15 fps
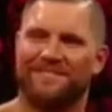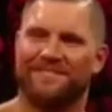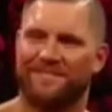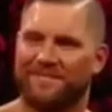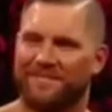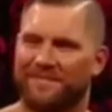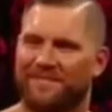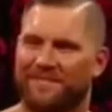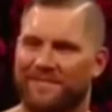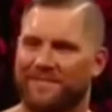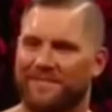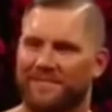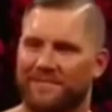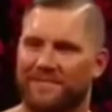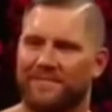
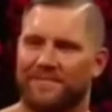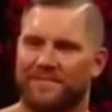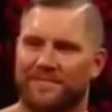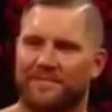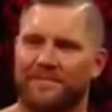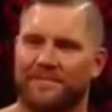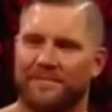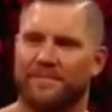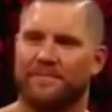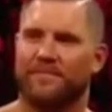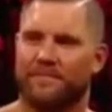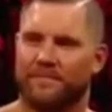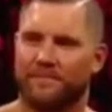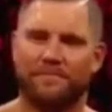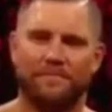
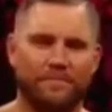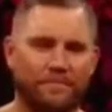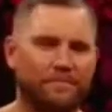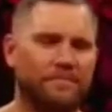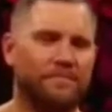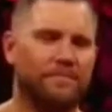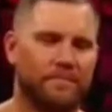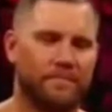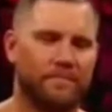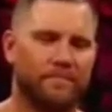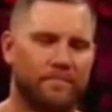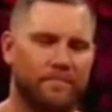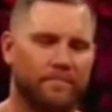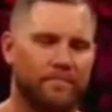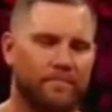
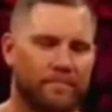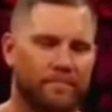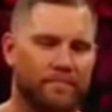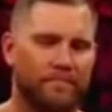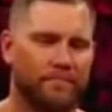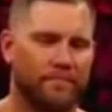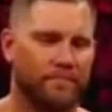This person isn't speaking.